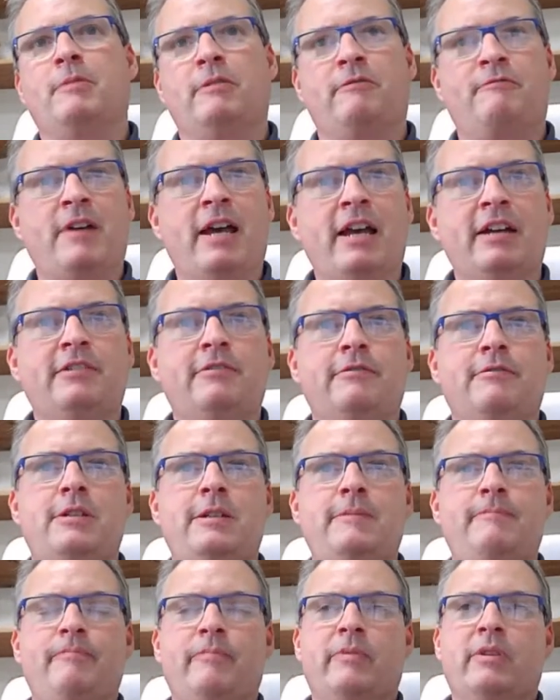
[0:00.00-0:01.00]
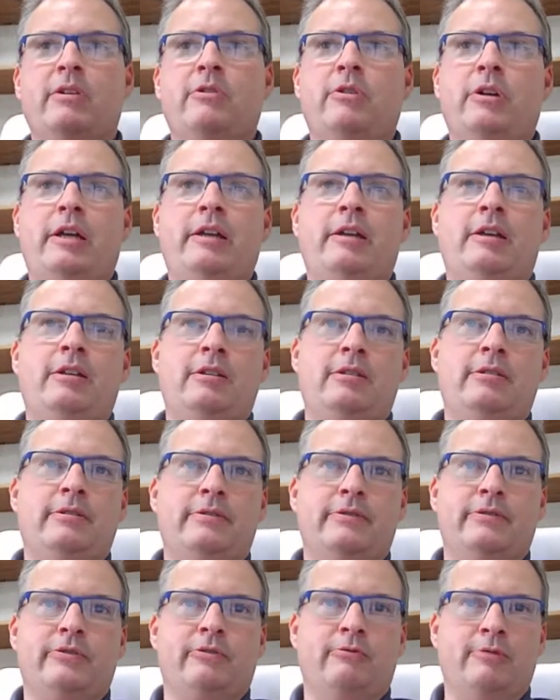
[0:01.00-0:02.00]
from the factory,
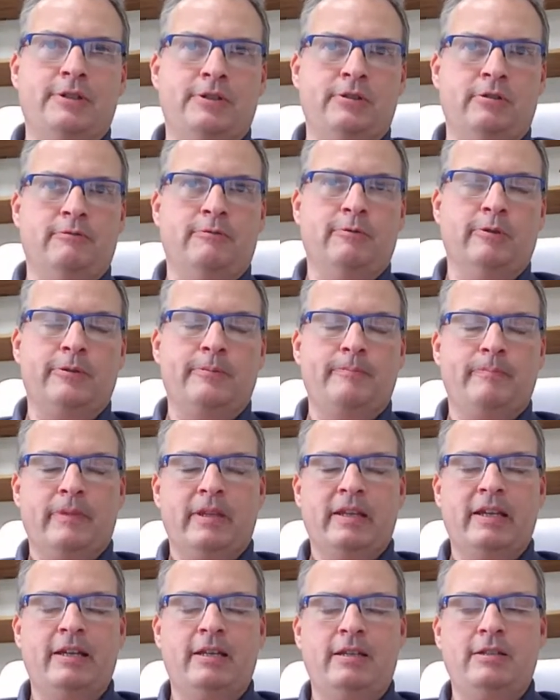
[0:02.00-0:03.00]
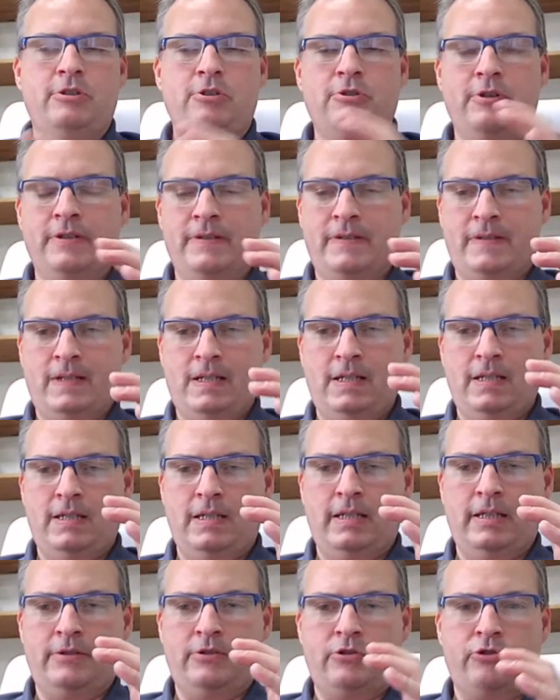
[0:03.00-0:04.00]
and so on and so forth. And you can
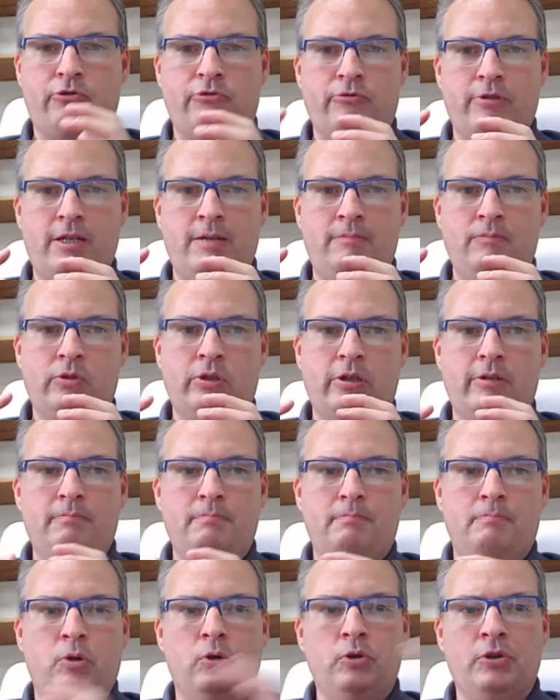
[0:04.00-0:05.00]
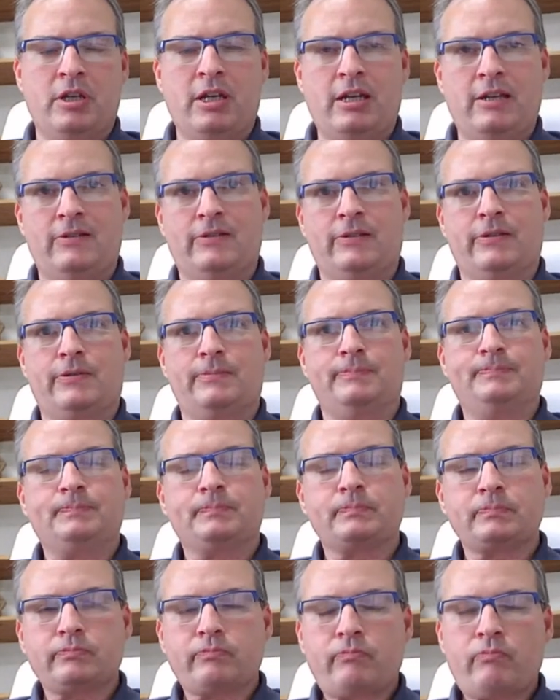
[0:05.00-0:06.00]
see extremes on both cases
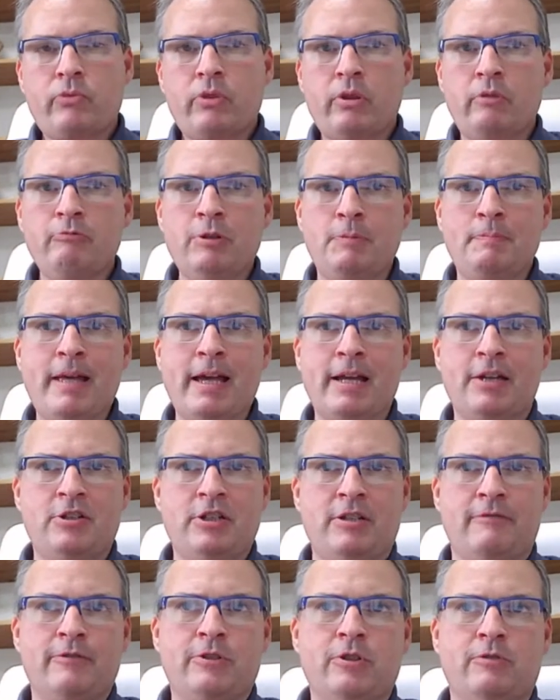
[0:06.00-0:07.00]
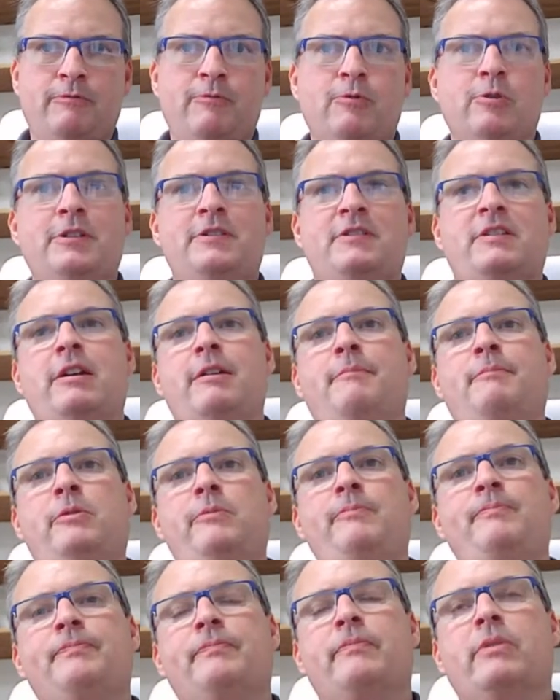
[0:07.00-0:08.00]
with packaging. So for
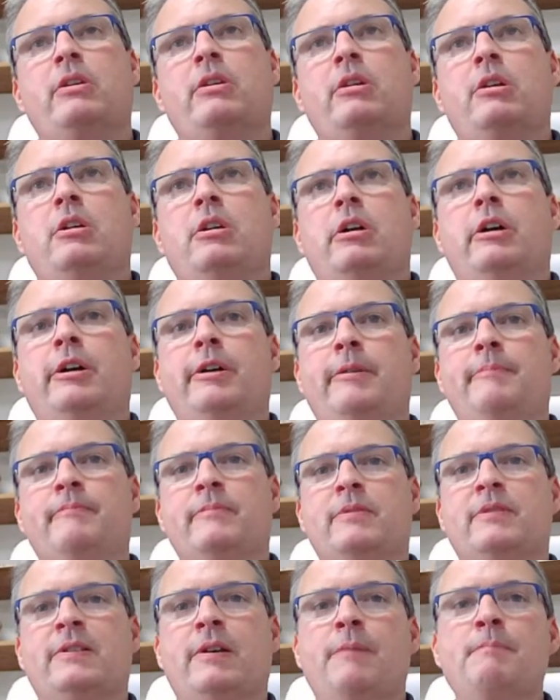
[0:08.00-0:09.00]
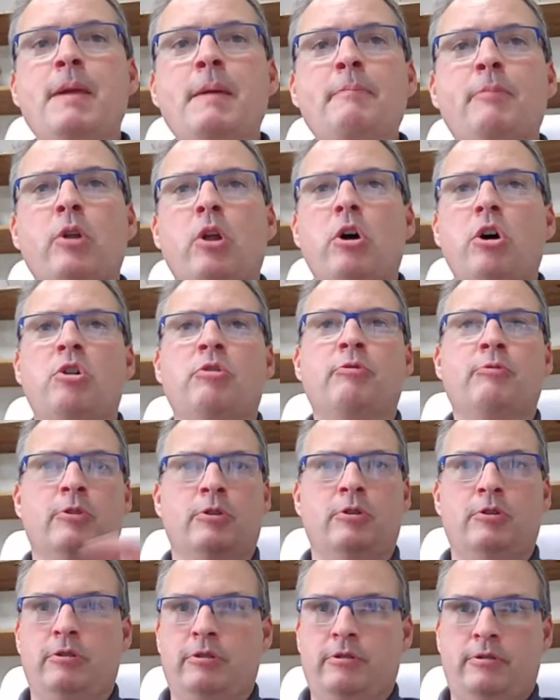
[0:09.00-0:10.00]
example, some people
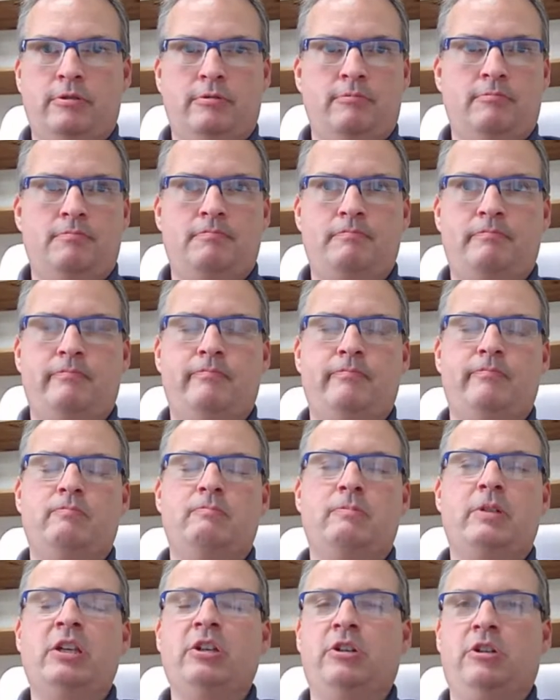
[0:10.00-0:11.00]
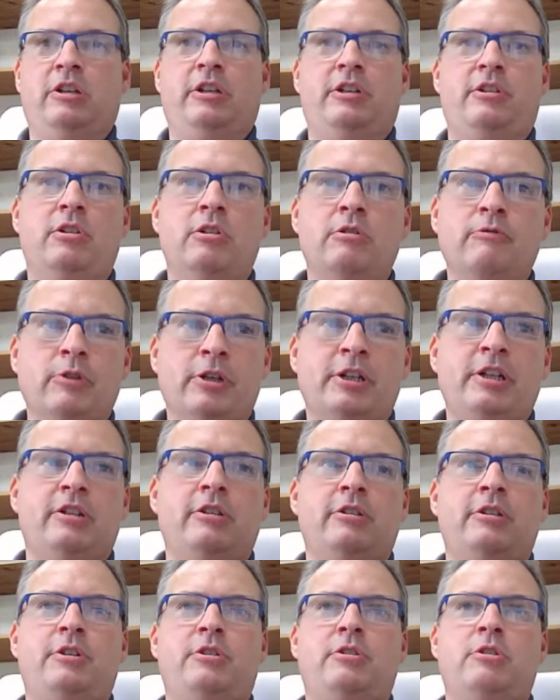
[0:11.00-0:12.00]
overkill it,
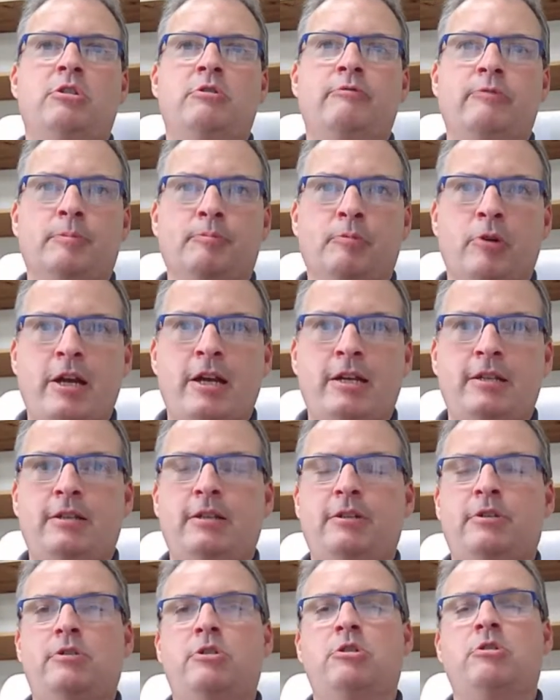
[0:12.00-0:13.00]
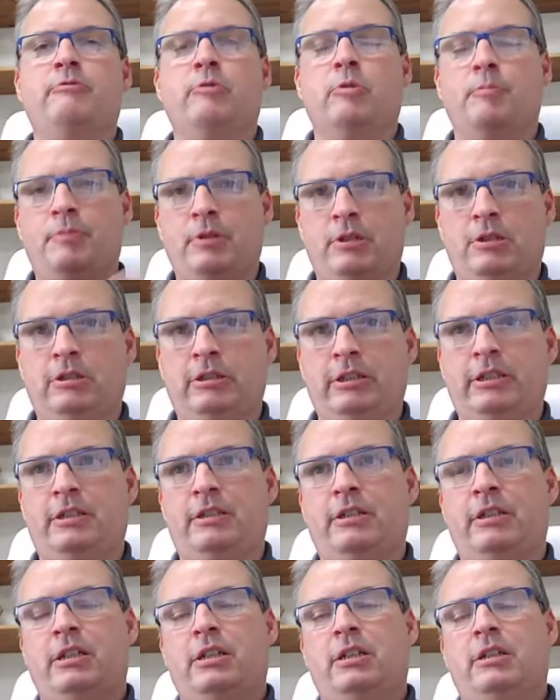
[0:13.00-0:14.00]
overbrand it, overbuild
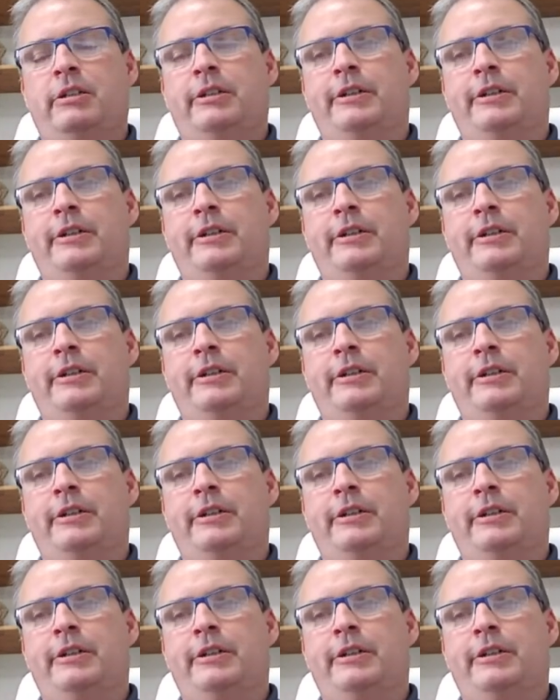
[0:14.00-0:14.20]
it.